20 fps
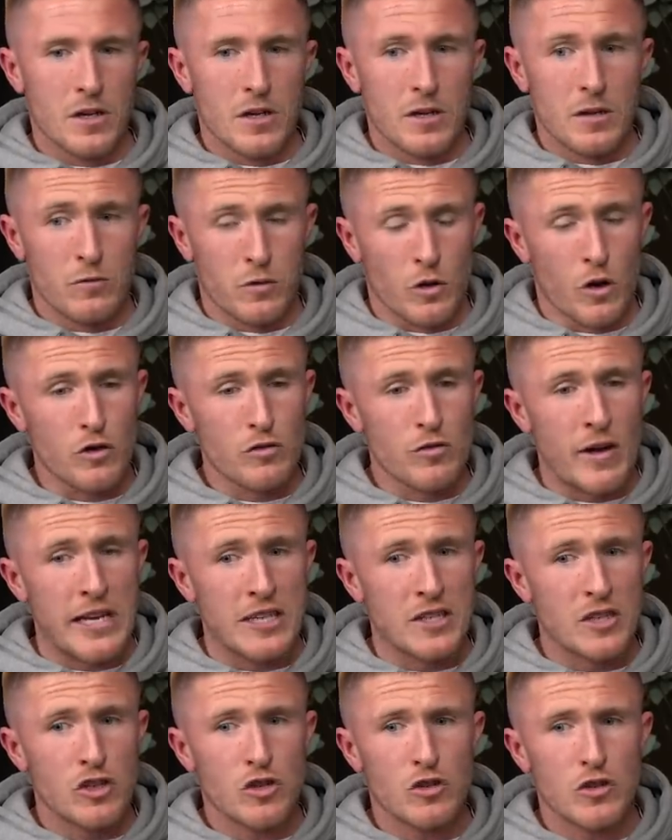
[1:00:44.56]
because
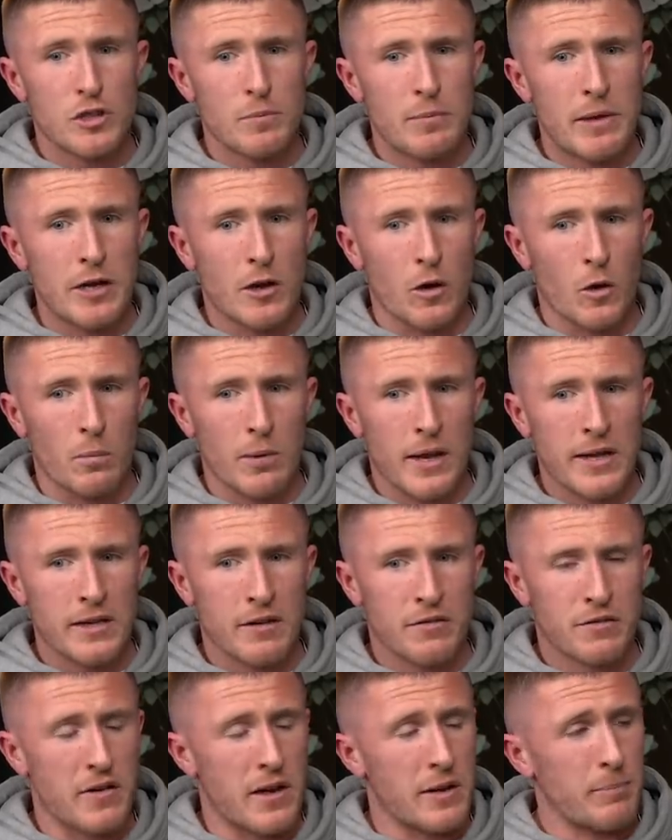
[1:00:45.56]
Rangers is such a big club, lad, and the
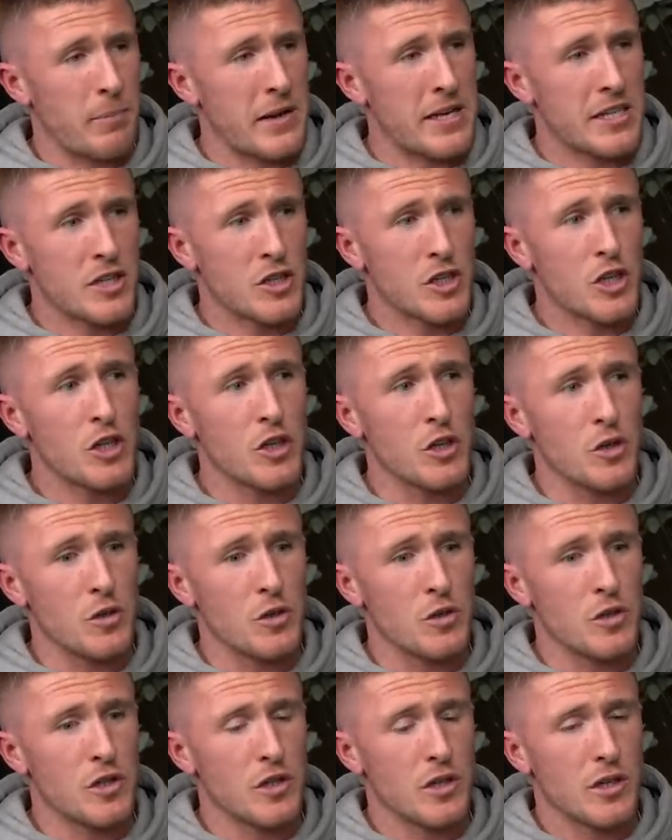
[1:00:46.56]
fan base is
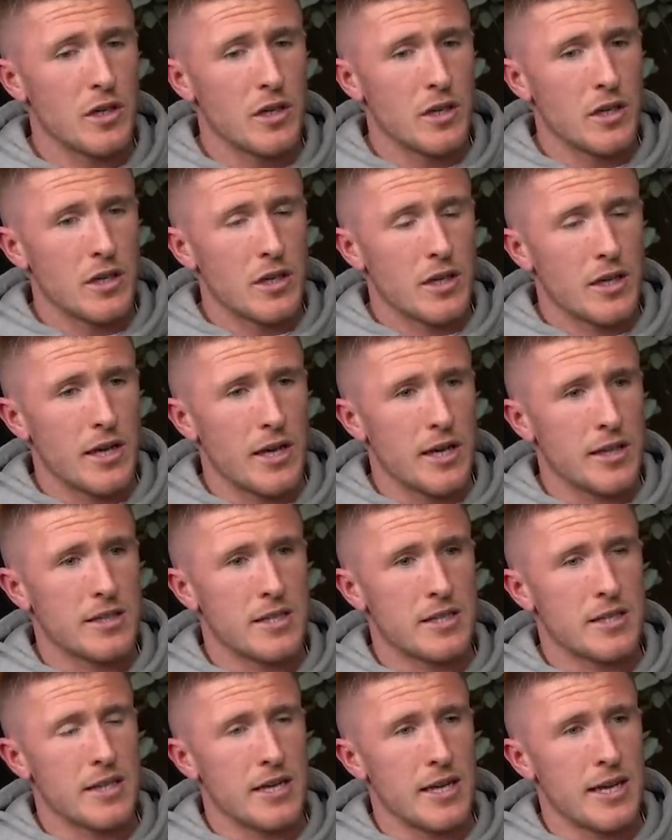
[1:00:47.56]
huge,
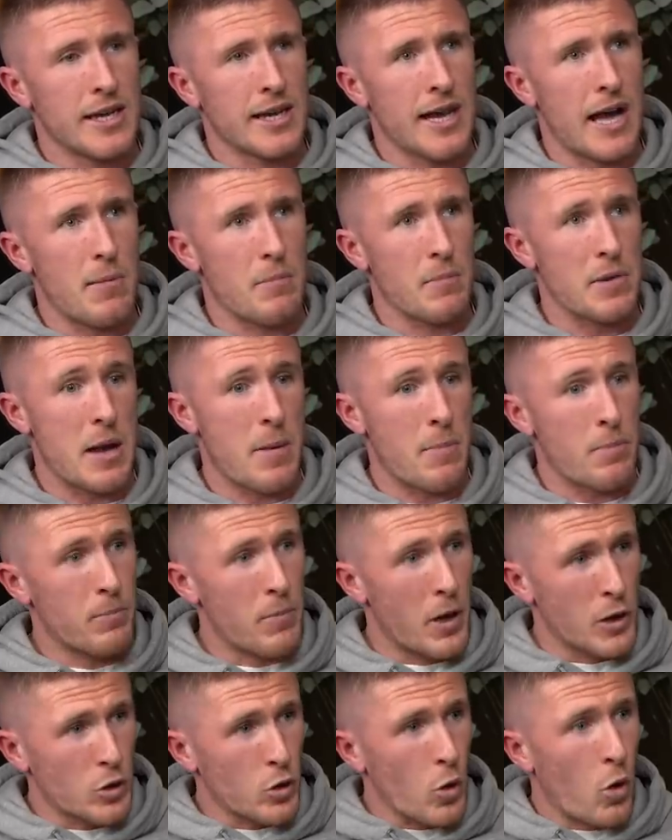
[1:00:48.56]
it can be a
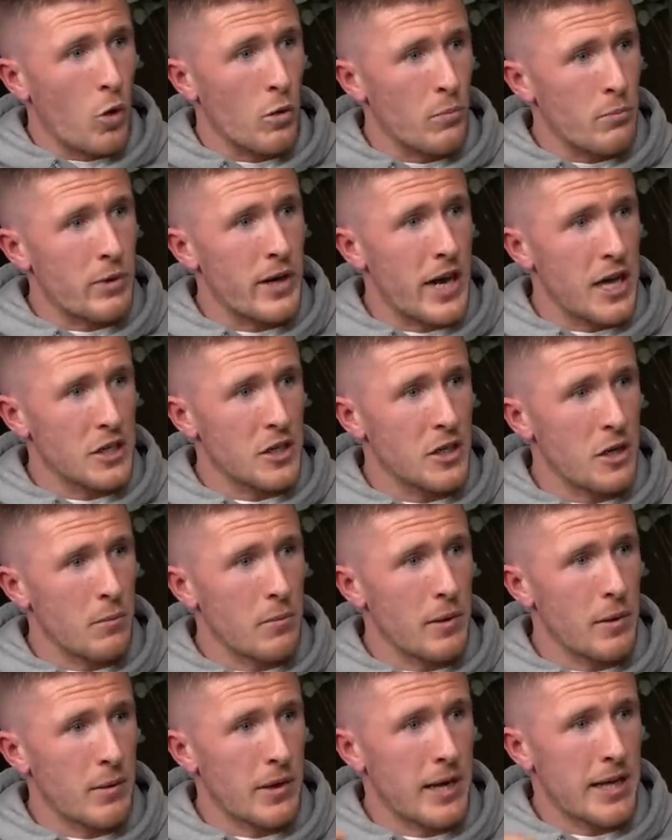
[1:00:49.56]
daunting pressure on
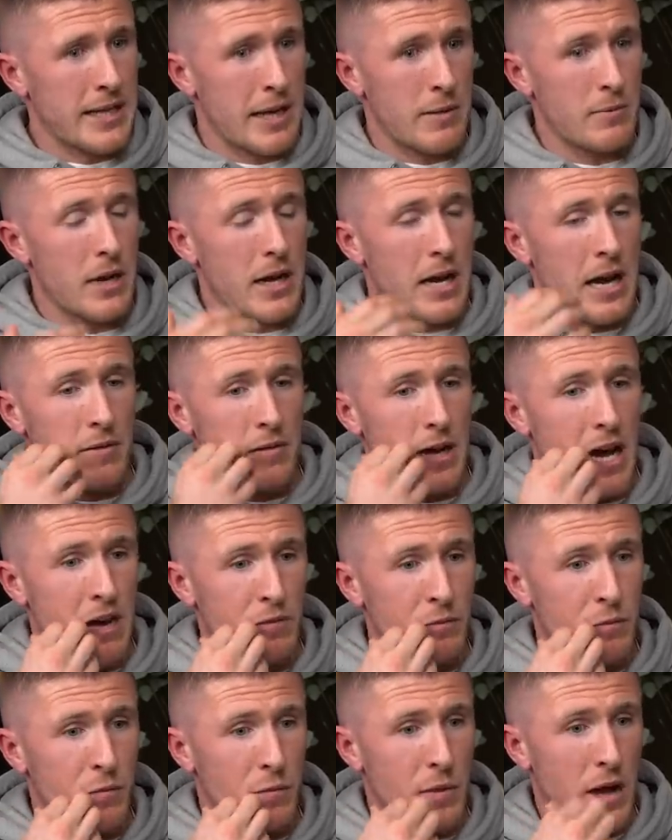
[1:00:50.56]
people, lad.
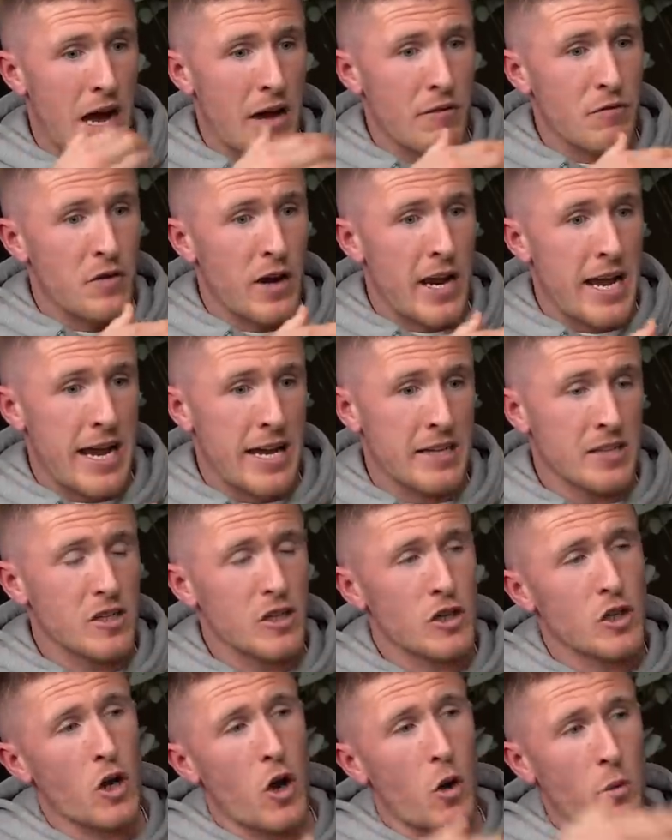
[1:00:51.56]
I've learned to
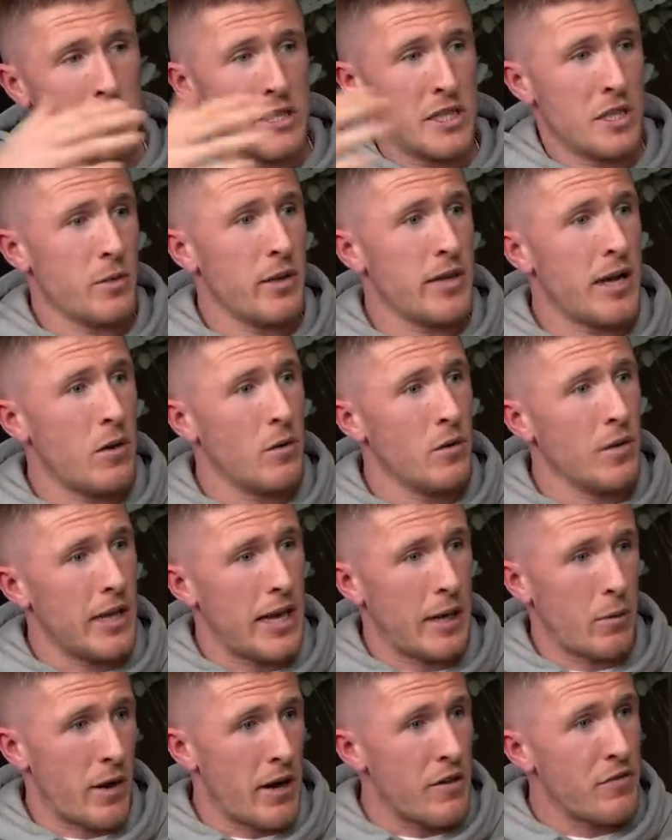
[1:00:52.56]
grow into it now.
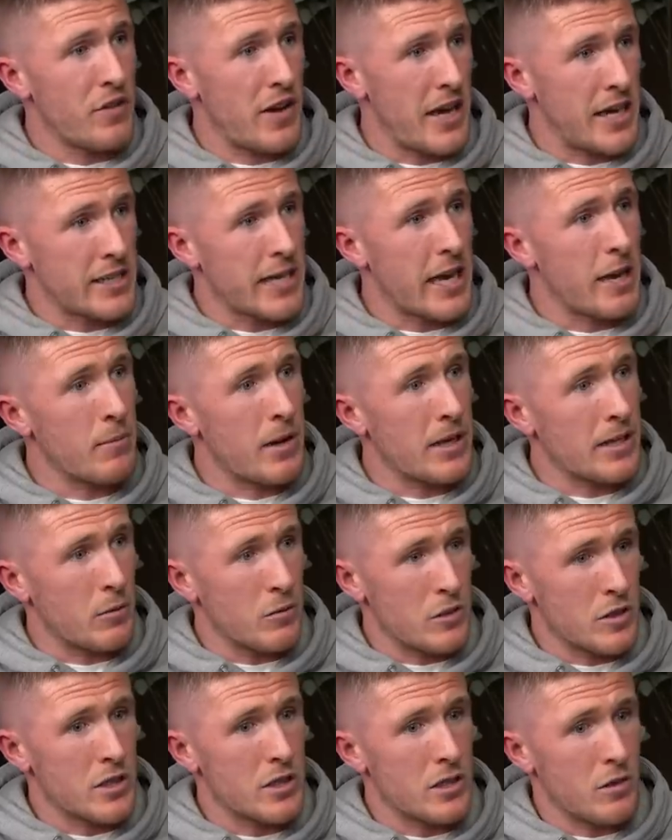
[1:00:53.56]
Like when I first came, lad, I
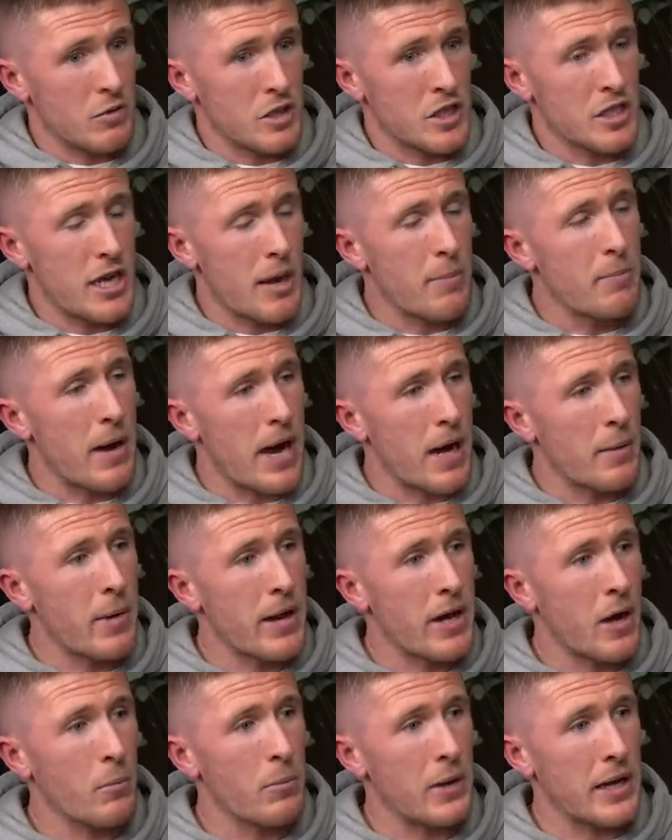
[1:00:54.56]
was set back by
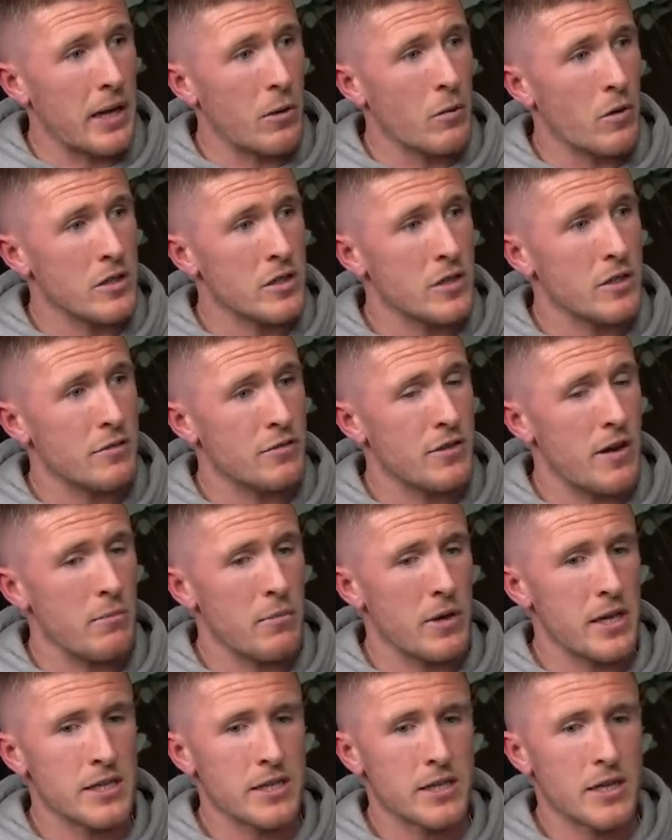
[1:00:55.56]
how big it was, the fan
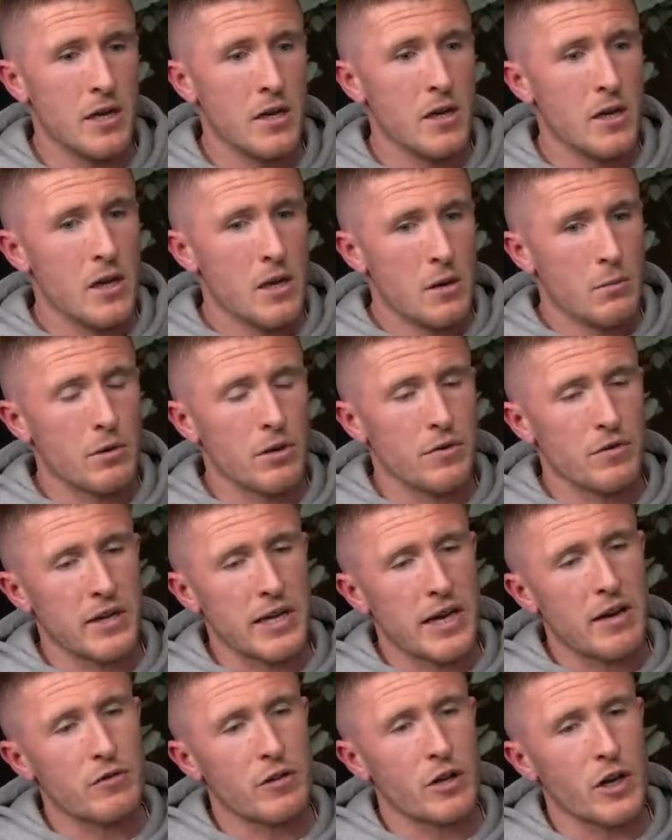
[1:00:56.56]
base. But I think
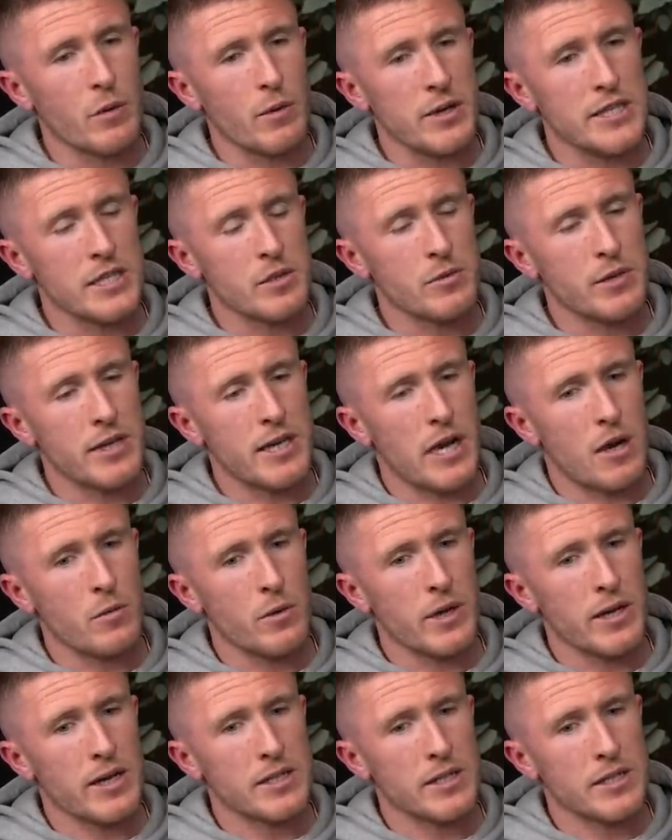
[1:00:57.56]
I've grew into it now,
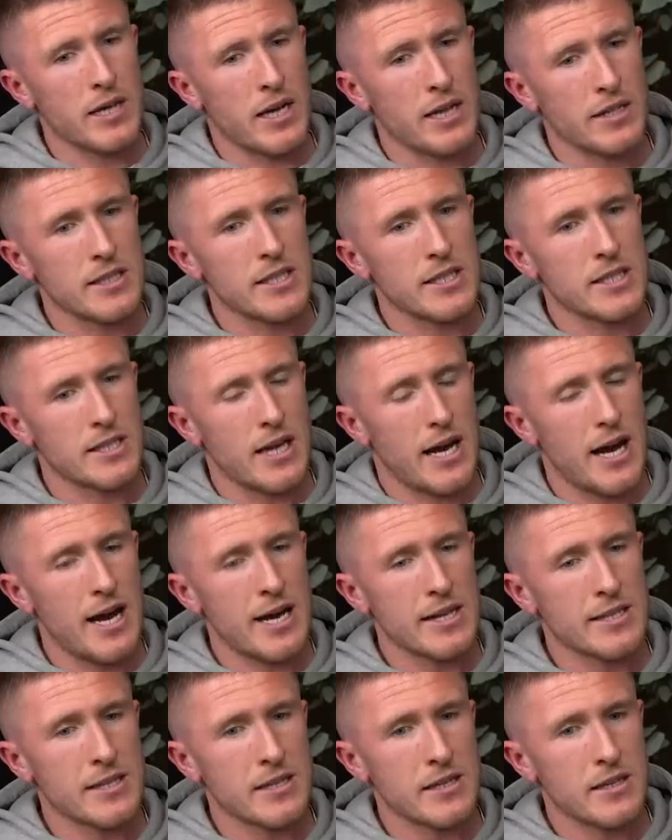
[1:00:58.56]
whereas at the
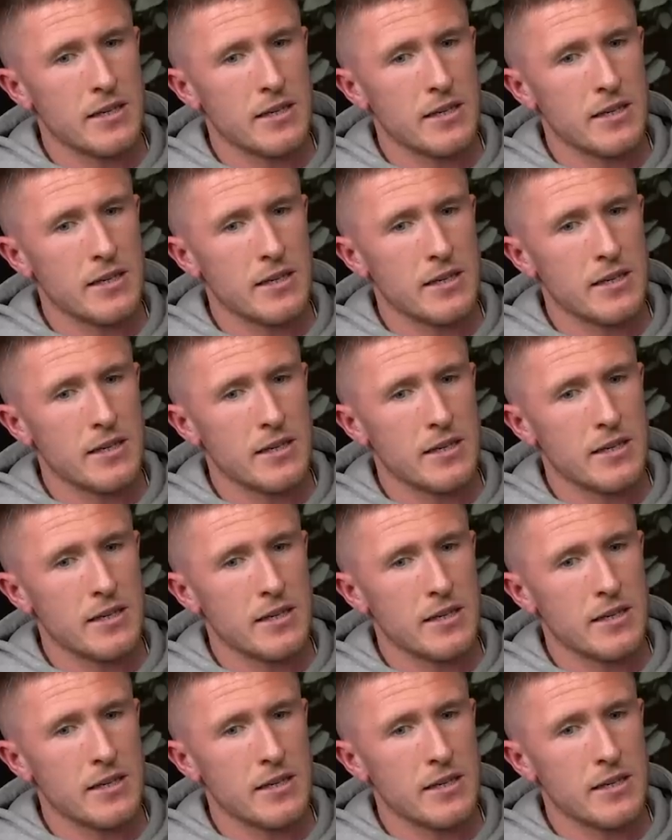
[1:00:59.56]
start,